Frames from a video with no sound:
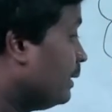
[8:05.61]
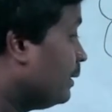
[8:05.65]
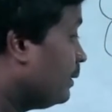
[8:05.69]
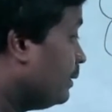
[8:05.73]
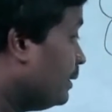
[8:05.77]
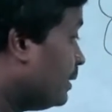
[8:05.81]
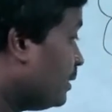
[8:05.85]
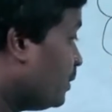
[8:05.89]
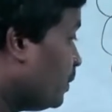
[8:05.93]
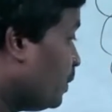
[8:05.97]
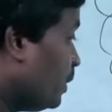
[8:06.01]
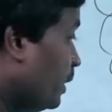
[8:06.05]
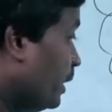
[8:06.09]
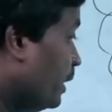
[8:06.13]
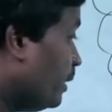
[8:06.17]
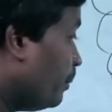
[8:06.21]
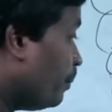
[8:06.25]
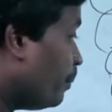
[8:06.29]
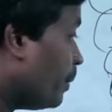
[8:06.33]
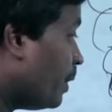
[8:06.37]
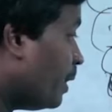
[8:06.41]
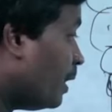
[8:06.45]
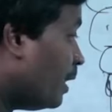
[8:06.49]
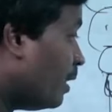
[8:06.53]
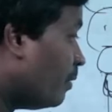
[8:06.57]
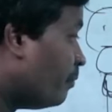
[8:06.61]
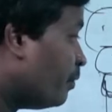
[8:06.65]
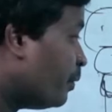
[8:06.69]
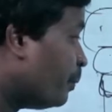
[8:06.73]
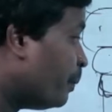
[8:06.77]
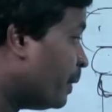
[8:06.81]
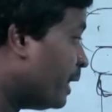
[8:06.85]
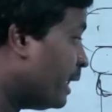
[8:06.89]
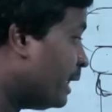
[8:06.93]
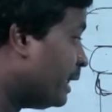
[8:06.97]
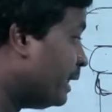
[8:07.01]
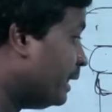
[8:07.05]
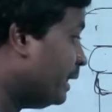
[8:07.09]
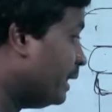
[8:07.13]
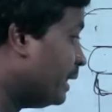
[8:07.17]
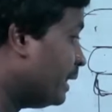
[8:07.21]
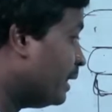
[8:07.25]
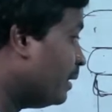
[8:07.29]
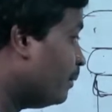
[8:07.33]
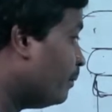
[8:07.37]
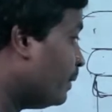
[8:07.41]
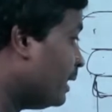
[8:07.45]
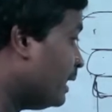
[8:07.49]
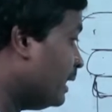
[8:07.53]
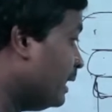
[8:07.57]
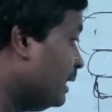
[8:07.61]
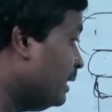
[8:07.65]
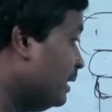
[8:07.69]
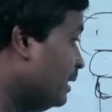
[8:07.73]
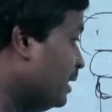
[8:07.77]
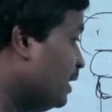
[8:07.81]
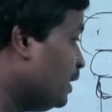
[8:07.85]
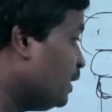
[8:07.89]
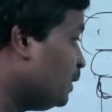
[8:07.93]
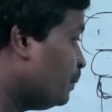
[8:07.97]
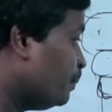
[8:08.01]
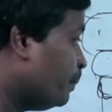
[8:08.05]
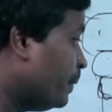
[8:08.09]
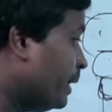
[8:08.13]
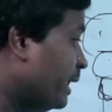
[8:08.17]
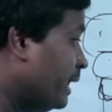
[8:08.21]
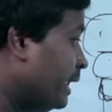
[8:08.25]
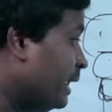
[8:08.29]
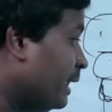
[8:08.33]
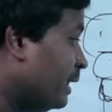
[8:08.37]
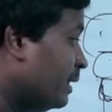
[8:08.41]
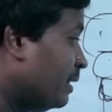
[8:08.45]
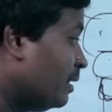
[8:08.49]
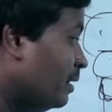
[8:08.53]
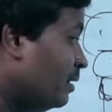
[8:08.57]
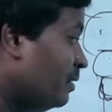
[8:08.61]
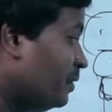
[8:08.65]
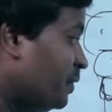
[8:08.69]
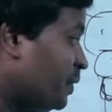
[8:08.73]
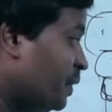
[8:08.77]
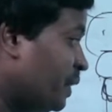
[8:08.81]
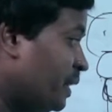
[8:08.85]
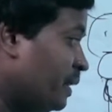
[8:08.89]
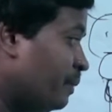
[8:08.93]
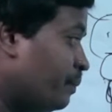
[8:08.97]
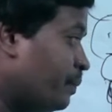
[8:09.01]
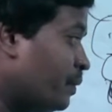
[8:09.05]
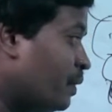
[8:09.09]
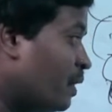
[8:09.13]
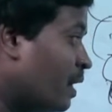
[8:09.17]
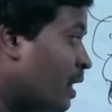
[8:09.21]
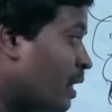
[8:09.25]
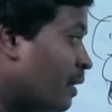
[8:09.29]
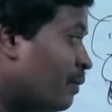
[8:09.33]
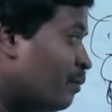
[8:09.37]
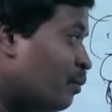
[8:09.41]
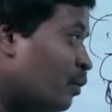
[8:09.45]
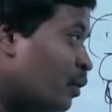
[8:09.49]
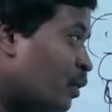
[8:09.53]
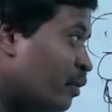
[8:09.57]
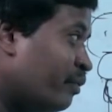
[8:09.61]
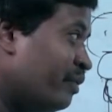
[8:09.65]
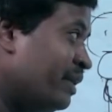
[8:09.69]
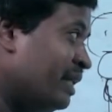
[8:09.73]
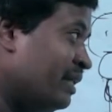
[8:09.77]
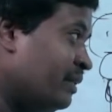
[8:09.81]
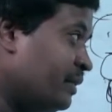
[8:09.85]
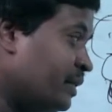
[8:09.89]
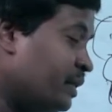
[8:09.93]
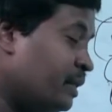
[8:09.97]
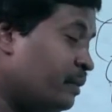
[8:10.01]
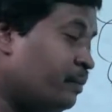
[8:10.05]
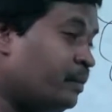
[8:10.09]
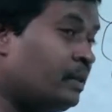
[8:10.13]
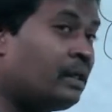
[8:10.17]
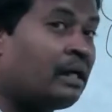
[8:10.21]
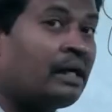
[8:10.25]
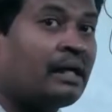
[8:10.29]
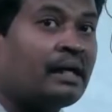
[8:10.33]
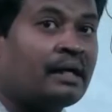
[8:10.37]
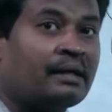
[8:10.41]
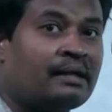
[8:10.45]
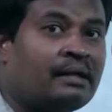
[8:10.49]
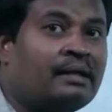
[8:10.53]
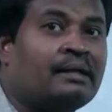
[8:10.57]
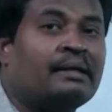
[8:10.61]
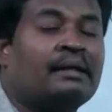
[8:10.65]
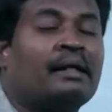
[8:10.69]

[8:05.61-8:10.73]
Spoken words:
The shape of parenchyma is spherical shaped or oval shaped or